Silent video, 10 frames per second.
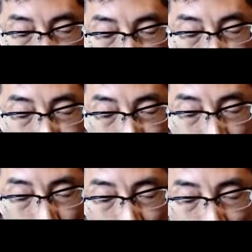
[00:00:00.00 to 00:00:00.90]
a
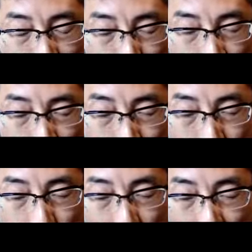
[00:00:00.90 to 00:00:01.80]

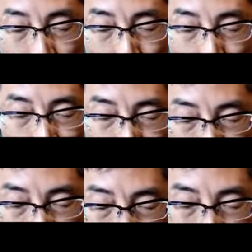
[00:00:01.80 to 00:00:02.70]
physio-alchemical incubator
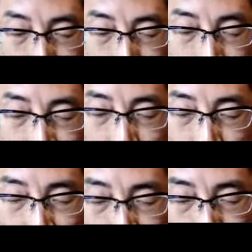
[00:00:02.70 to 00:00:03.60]
where ethereal
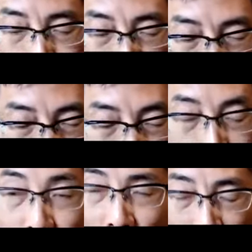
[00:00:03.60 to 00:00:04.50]
forms of life